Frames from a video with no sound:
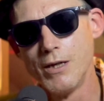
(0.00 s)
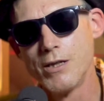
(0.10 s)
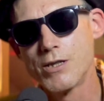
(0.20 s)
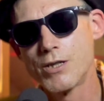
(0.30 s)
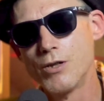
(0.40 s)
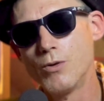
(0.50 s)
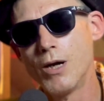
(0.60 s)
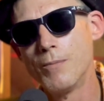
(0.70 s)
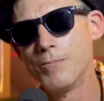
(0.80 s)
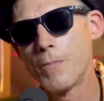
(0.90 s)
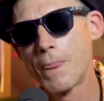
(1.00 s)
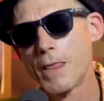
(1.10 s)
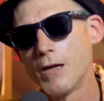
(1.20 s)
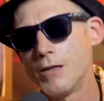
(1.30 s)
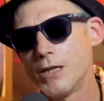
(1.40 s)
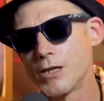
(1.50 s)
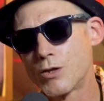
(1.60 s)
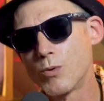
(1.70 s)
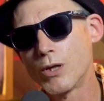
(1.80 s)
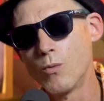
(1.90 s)
So, yeah,
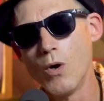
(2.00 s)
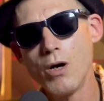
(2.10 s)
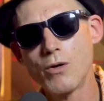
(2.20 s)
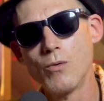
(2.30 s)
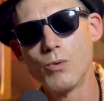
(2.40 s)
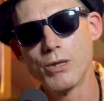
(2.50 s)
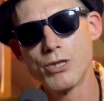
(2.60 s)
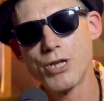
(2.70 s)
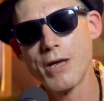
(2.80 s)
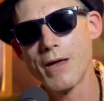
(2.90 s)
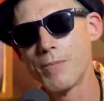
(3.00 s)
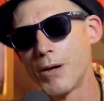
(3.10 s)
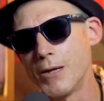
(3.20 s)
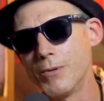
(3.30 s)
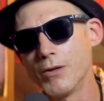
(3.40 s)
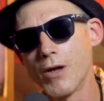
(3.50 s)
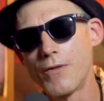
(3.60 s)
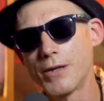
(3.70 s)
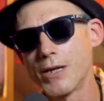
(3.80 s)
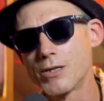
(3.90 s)
so we're going to work on, we're going to share that paper. And I
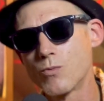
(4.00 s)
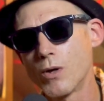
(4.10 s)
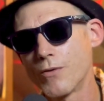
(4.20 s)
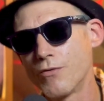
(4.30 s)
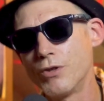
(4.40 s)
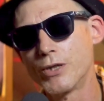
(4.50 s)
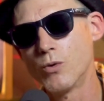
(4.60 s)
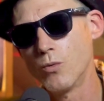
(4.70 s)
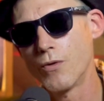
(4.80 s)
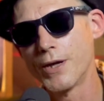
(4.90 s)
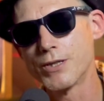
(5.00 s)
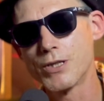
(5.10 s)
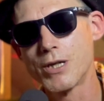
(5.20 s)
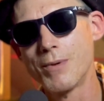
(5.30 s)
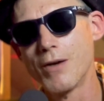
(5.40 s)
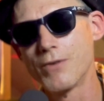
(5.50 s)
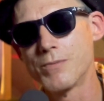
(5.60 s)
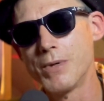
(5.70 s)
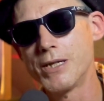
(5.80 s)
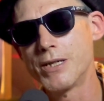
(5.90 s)
think that's one of the really cool things that's come out of
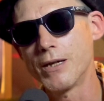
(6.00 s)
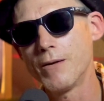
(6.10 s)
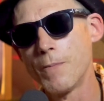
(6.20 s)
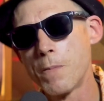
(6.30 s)
this meeting.